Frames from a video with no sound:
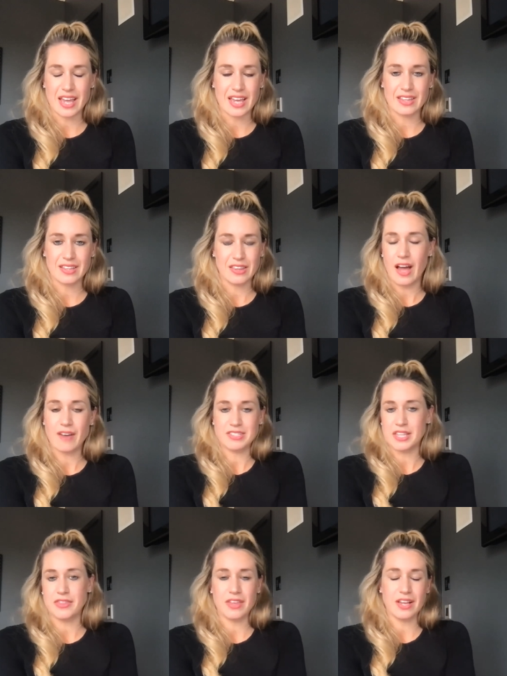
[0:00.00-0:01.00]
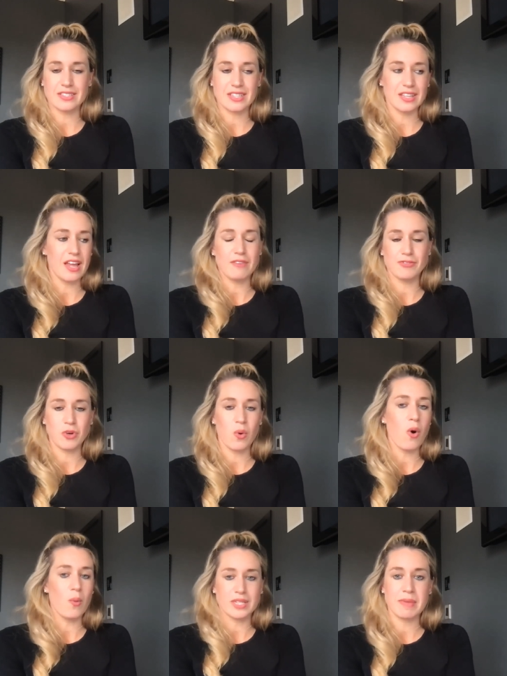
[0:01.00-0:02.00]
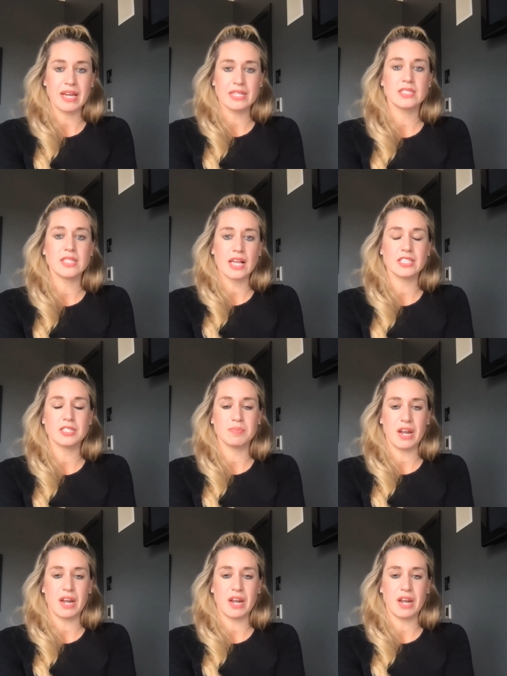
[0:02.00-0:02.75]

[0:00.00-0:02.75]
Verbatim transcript: Like, obviously, things in life don't always make sense,